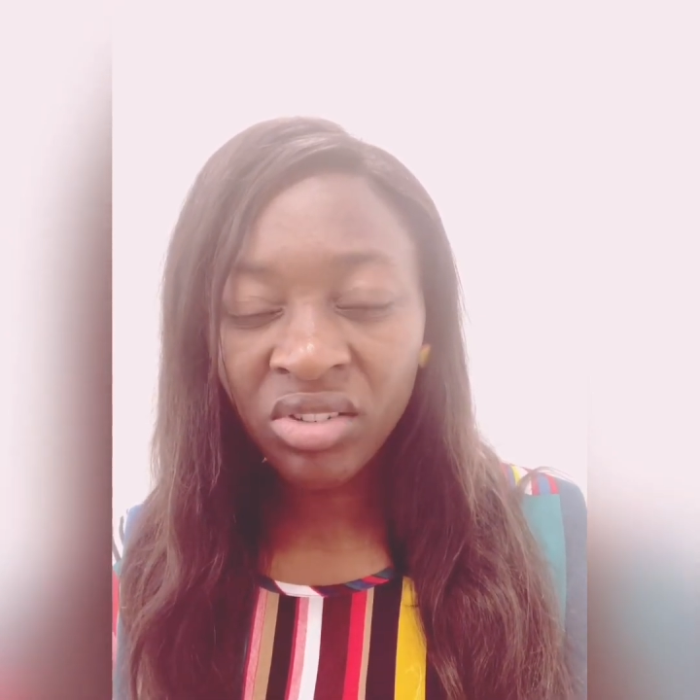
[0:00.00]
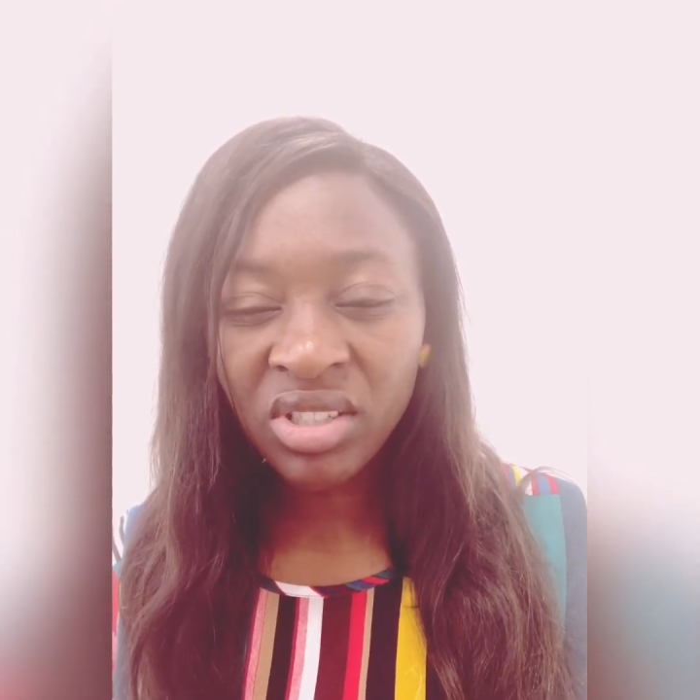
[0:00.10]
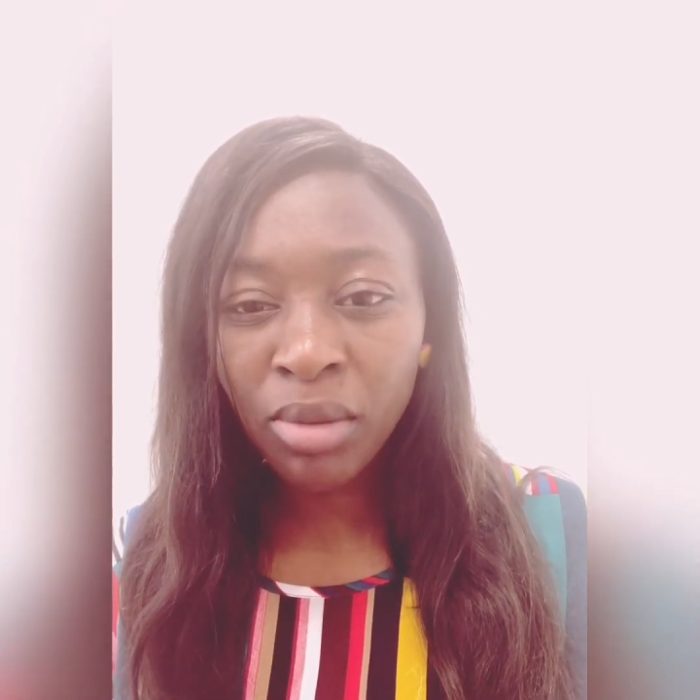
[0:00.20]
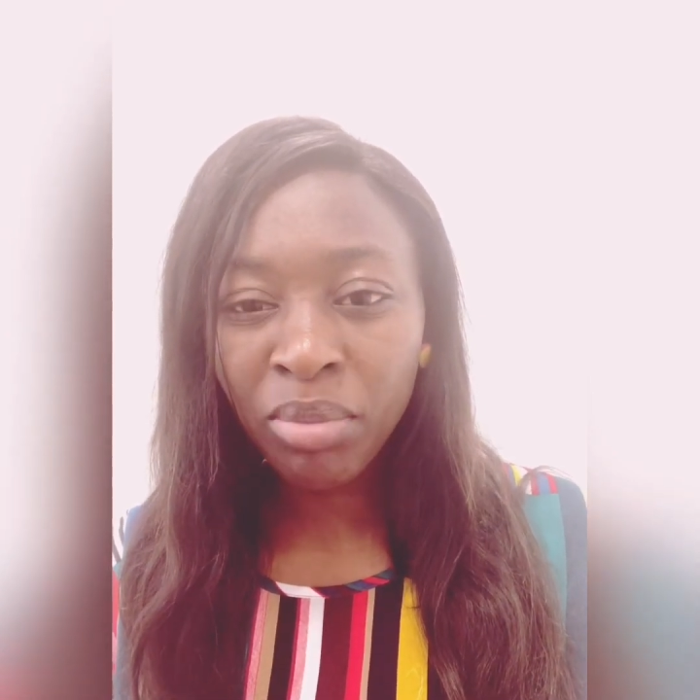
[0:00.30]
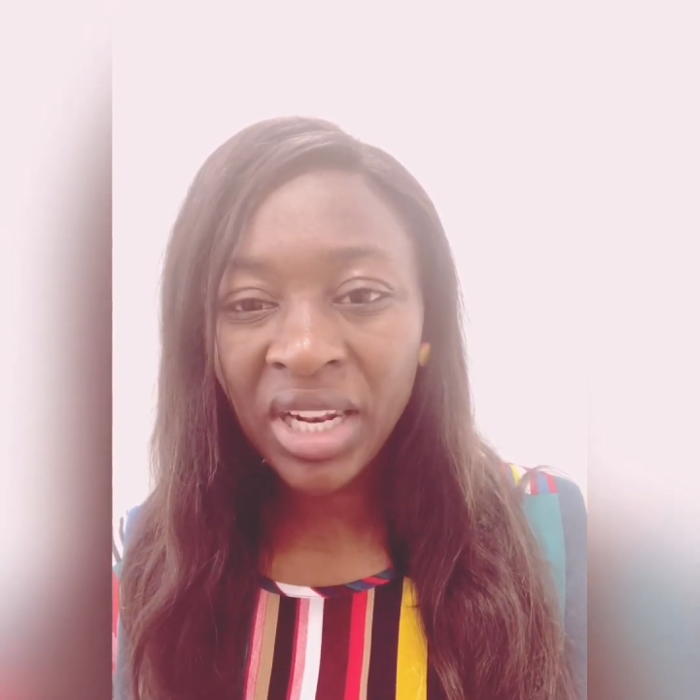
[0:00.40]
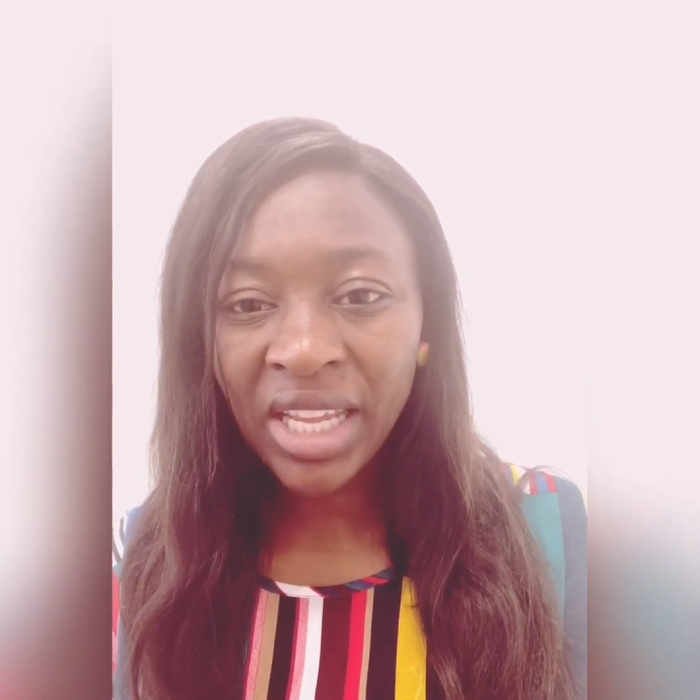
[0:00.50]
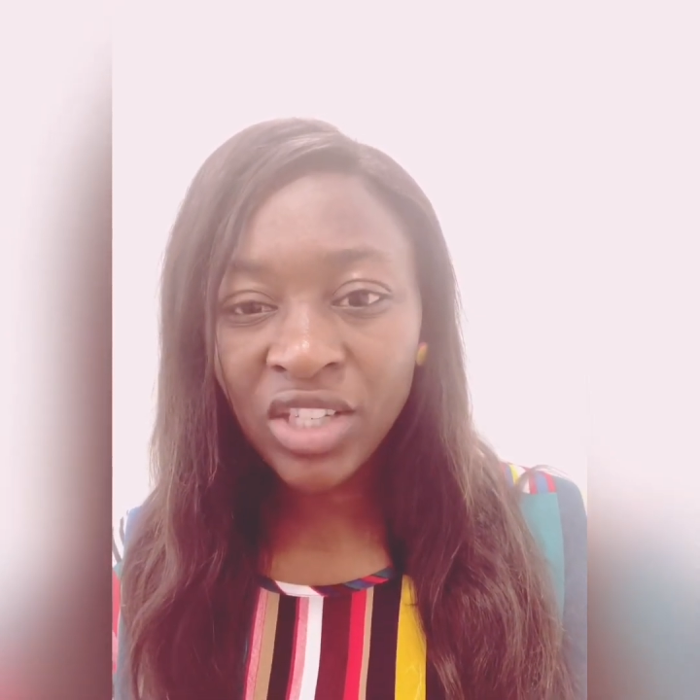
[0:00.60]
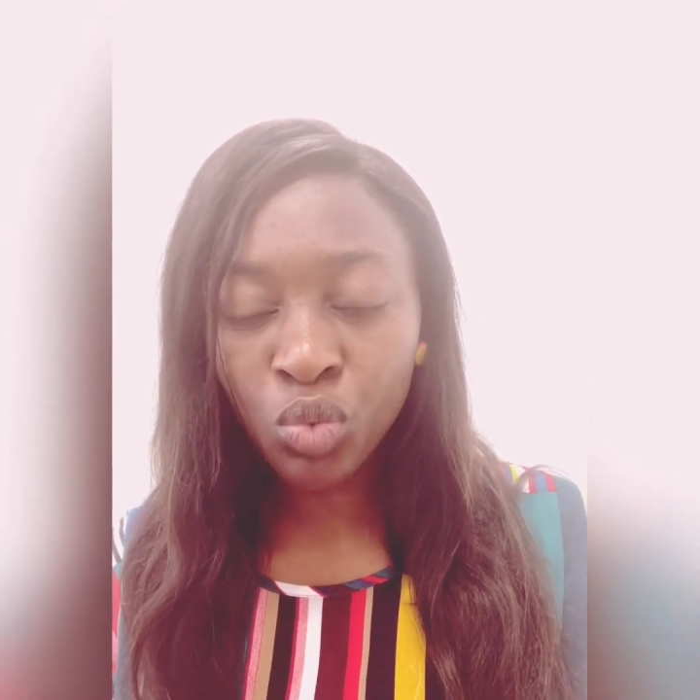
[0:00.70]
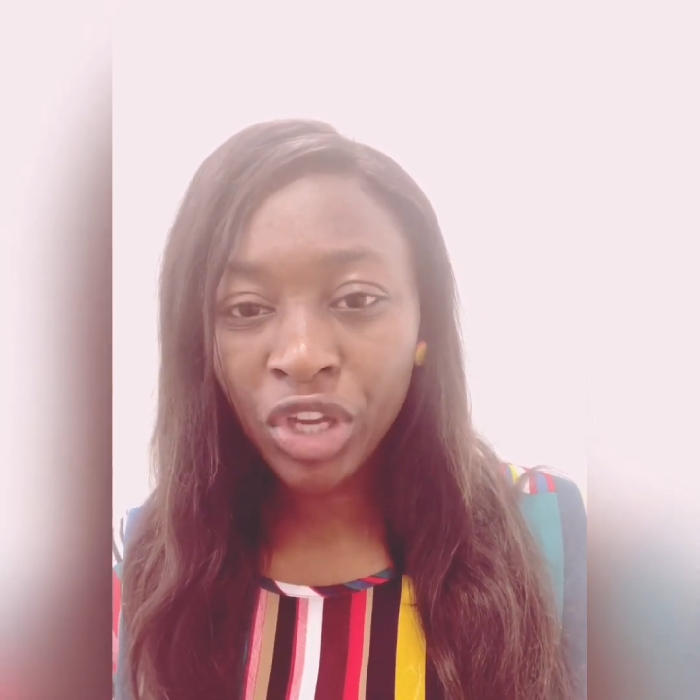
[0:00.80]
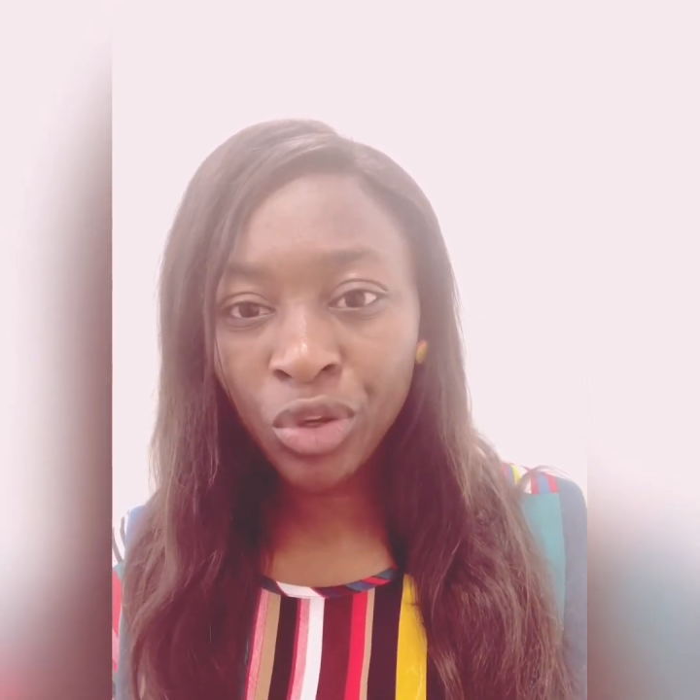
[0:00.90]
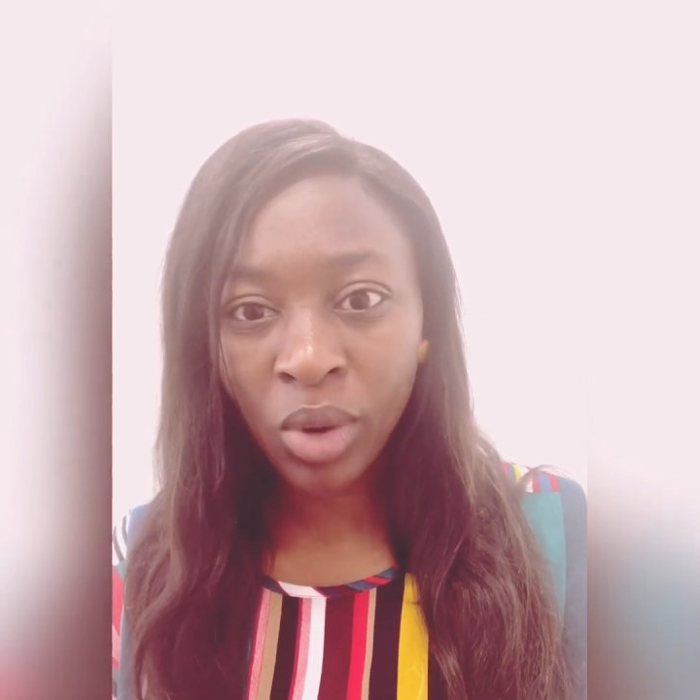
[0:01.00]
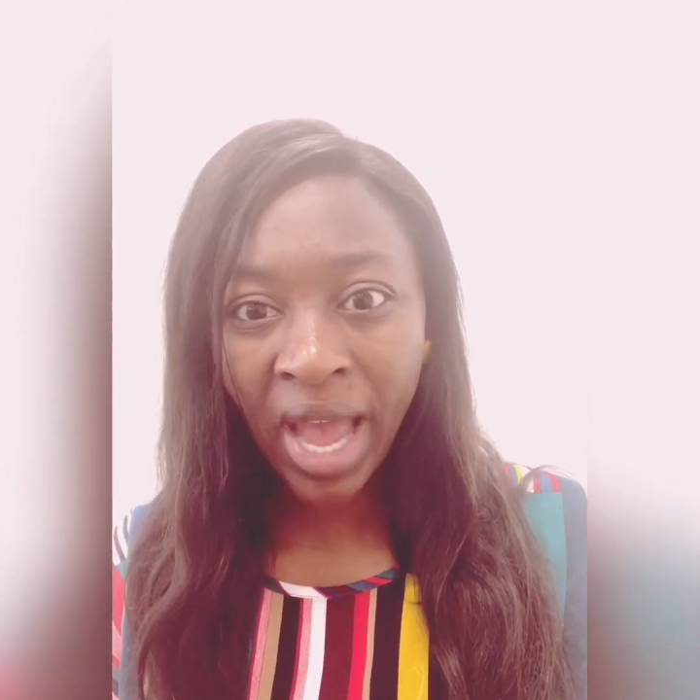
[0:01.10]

There is a place where you